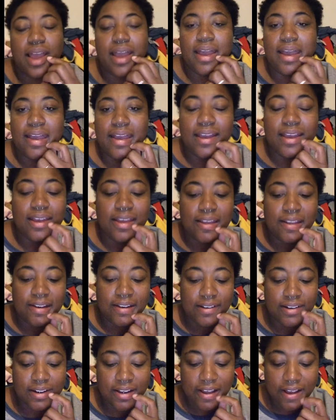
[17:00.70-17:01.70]

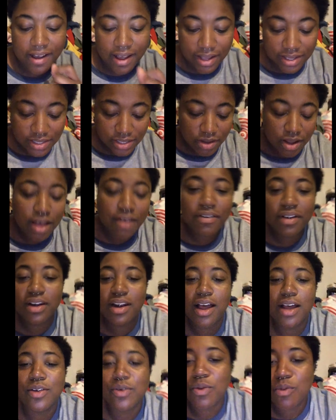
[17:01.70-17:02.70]
and I still have a
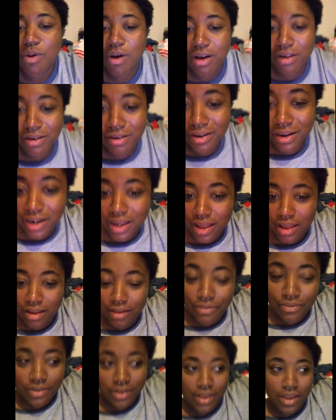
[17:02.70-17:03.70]
lot of water
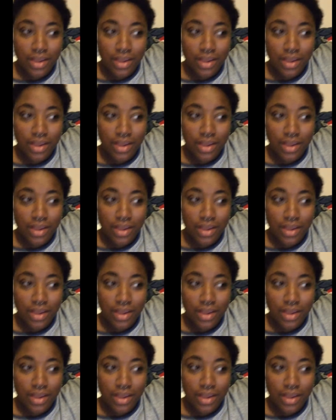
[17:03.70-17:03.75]
left,